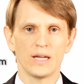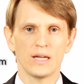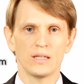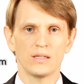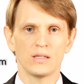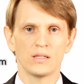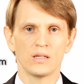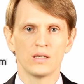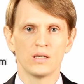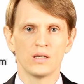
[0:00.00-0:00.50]

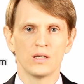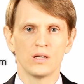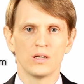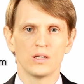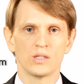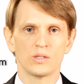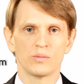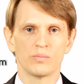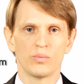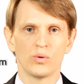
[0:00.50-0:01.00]
The site
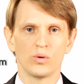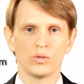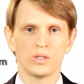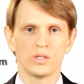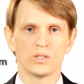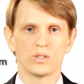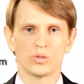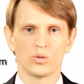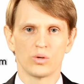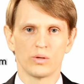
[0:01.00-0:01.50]
has two
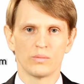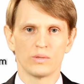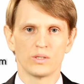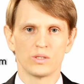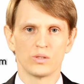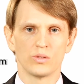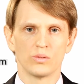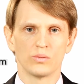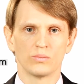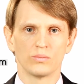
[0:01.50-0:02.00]

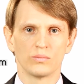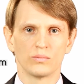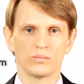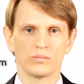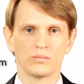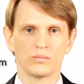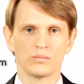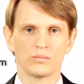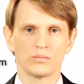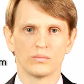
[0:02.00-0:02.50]
versions,
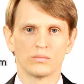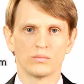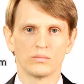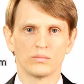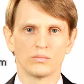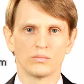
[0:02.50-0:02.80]
Russian and